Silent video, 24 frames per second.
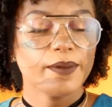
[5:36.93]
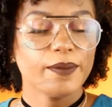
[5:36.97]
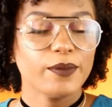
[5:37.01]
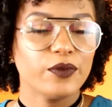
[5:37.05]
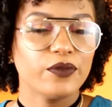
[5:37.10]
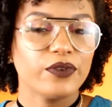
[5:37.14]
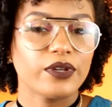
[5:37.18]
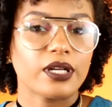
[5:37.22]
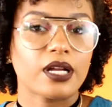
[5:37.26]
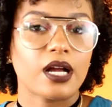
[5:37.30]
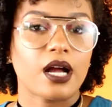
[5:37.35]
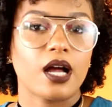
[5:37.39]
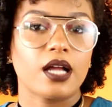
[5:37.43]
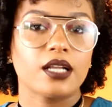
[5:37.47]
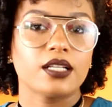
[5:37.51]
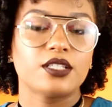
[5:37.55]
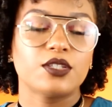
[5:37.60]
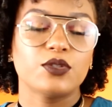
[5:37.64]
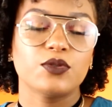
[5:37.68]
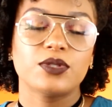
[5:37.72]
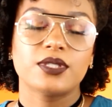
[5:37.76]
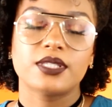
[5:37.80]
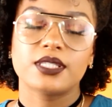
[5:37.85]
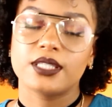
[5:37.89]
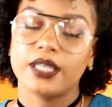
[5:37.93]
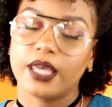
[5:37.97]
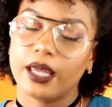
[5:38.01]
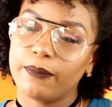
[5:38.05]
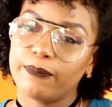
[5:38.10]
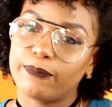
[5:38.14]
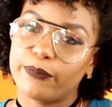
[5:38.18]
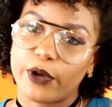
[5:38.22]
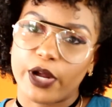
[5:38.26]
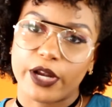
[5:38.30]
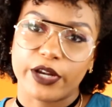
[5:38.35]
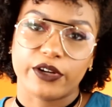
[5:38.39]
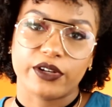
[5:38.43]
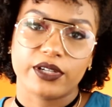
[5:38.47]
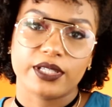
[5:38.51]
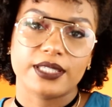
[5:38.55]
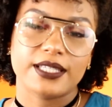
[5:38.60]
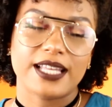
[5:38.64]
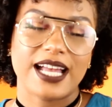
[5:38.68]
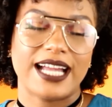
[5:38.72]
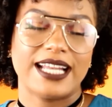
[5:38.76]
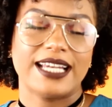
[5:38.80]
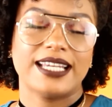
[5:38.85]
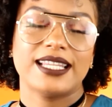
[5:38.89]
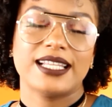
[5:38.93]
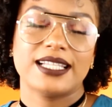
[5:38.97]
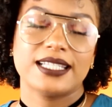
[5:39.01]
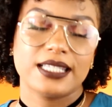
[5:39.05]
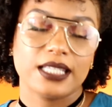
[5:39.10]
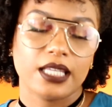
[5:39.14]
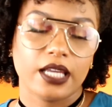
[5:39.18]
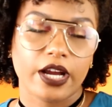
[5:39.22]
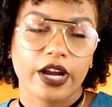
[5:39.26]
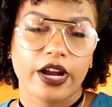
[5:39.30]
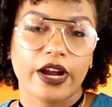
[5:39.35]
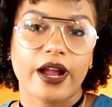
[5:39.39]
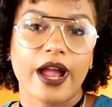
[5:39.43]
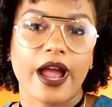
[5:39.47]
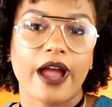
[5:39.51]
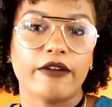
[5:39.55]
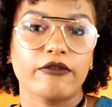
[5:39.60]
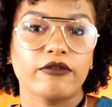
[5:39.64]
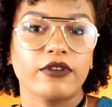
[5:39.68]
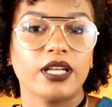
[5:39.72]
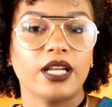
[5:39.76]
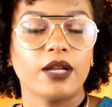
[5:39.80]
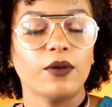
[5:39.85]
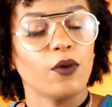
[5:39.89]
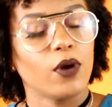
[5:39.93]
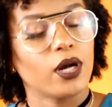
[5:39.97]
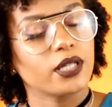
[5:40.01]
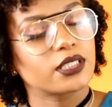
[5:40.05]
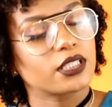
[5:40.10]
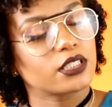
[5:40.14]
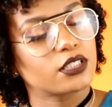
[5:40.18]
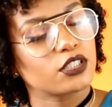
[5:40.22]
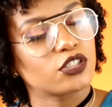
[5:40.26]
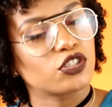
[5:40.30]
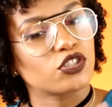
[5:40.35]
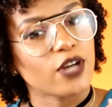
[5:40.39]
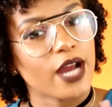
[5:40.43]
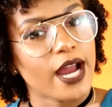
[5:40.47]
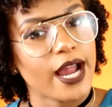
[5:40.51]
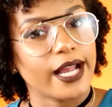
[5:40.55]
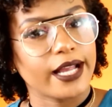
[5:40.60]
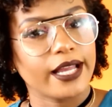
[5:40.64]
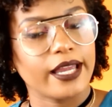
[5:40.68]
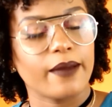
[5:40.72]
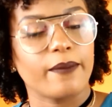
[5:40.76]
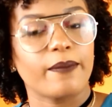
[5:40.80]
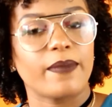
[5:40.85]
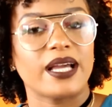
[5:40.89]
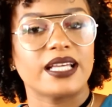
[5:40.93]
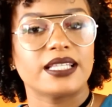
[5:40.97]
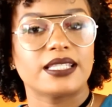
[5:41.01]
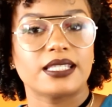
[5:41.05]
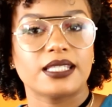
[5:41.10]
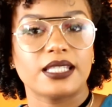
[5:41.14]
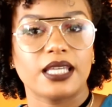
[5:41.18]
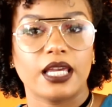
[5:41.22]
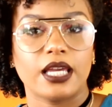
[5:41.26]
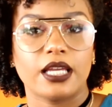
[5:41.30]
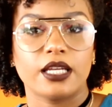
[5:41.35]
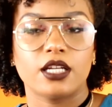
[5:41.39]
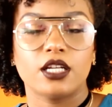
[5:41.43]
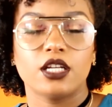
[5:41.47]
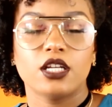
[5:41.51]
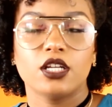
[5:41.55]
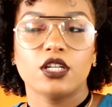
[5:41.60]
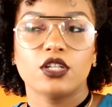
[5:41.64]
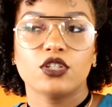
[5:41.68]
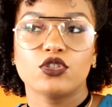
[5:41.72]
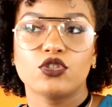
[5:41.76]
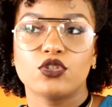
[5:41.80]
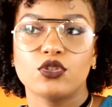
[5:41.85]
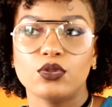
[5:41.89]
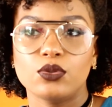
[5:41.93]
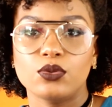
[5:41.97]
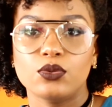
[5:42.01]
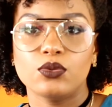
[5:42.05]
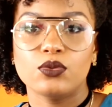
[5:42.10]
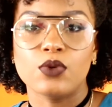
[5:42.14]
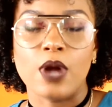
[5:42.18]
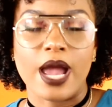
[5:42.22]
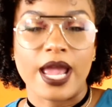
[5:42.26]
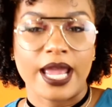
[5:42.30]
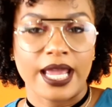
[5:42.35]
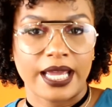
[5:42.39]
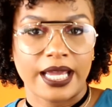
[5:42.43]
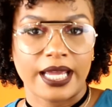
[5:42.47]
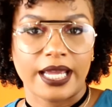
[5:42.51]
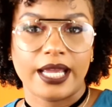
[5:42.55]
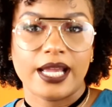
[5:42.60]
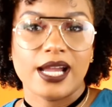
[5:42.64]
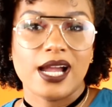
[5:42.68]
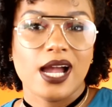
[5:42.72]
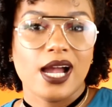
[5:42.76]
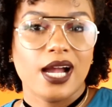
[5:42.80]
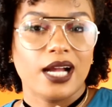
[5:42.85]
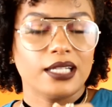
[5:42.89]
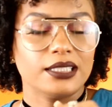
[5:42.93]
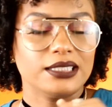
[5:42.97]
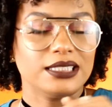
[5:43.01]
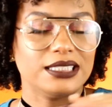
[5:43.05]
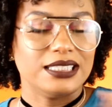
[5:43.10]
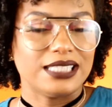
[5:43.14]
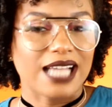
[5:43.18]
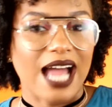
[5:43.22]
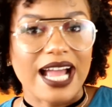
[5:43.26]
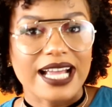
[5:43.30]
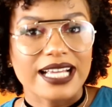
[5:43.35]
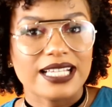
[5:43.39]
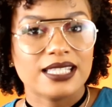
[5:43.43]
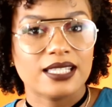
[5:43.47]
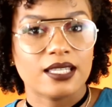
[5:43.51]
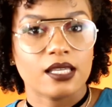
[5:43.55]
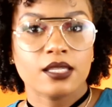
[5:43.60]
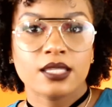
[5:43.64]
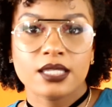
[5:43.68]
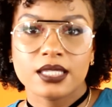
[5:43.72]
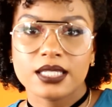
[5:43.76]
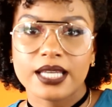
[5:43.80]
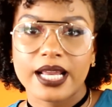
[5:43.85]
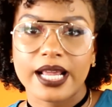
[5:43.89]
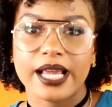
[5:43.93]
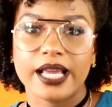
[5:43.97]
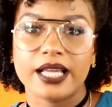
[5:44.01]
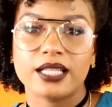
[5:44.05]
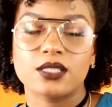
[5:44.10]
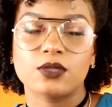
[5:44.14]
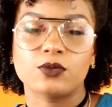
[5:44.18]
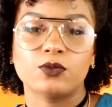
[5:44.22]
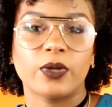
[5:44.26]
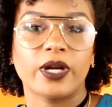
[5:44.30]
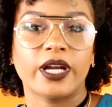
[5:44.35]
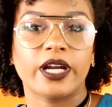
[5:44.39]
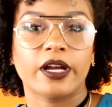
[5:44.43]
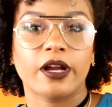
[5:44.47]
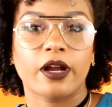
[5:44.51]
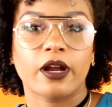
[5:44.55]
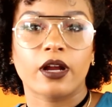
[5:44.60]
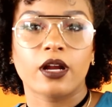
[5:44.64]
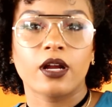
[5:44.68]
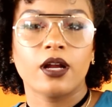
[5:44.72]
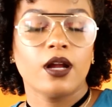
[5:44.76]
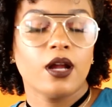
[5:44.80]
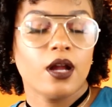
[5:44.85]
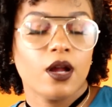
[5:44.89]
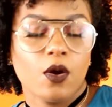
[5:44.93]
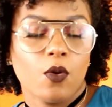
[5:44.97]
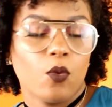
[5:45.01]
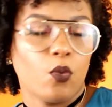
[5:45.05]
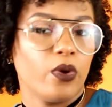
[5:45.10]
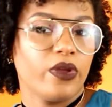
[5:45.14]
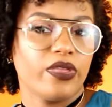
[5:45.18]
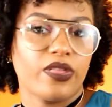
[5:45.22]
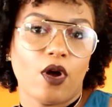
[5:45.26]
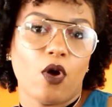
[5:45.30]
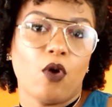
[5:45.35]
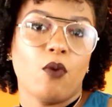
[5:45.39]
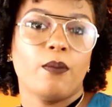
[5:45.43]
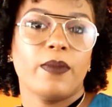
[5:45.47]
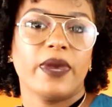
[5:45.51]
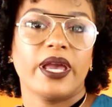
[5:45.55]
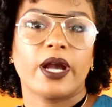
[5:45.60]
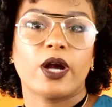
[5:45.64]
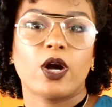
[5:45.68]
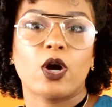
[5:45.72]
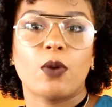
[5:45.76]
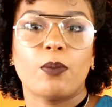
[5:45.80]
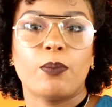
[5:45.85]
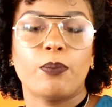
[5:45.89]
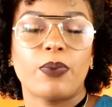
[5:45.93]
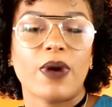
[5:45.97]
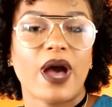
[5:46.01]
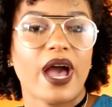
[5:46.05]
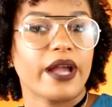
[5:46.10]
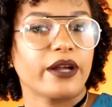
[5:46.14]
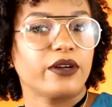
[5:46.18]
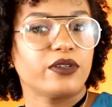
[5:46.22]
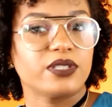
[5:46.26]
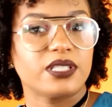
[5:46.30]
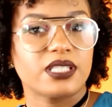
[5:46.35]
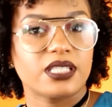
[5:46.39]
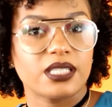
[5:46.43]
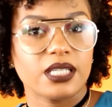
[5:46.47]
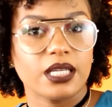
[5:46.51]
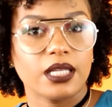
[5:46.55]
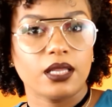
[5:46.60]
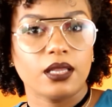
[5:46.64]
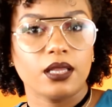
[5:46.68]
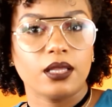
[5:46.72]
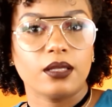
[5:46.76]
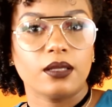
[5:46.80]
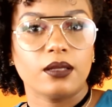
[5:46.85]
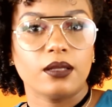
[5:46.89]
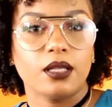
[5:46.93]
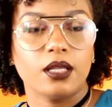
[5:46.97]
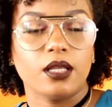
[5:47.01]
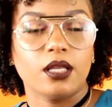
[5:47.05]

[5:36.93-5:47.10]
Moving on to skin products, and this year I really wanted to try and get my skin to a nice state where without makeup I could still